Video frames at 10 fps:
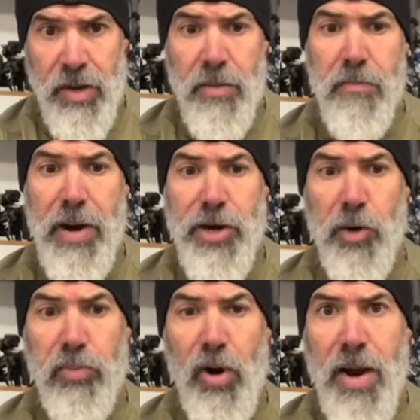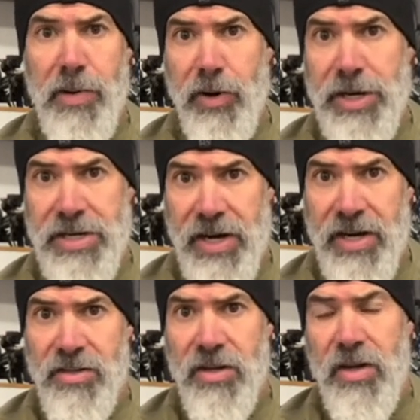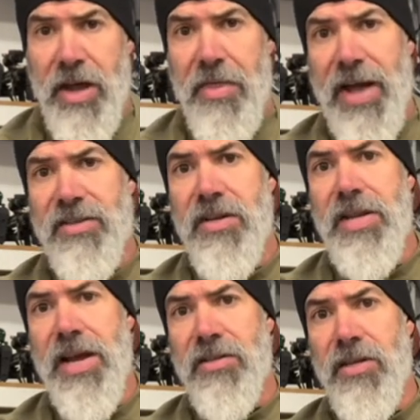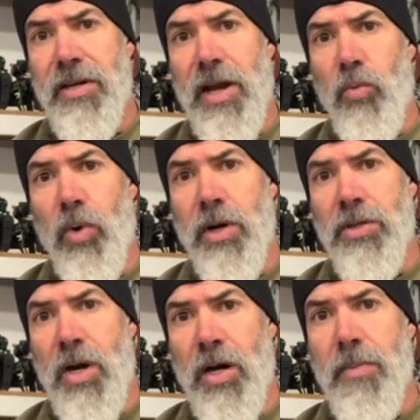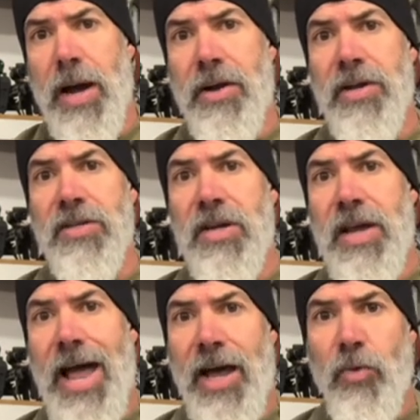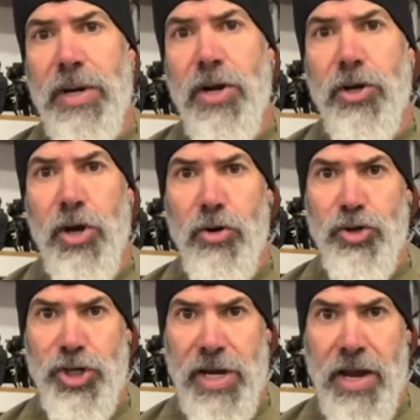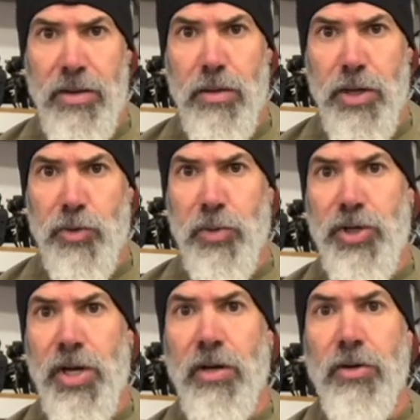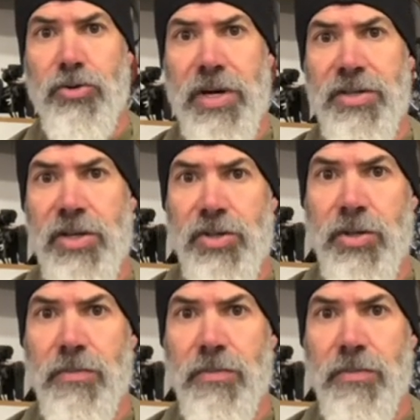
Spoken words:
but your primary does. And that's the next thing that we're going to talk about is how do we negotiate this particular transition?